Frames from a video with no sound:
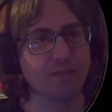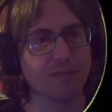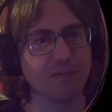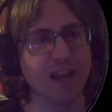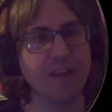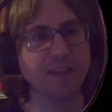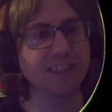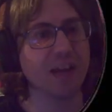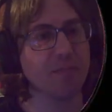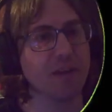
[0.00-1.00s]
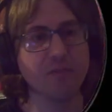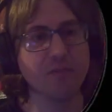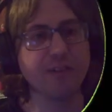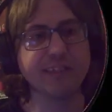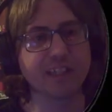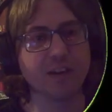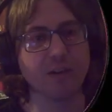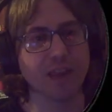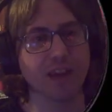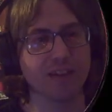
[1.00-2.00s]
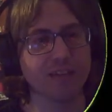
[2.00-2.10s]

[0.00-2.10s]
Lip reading: But every time, it refused to go up there.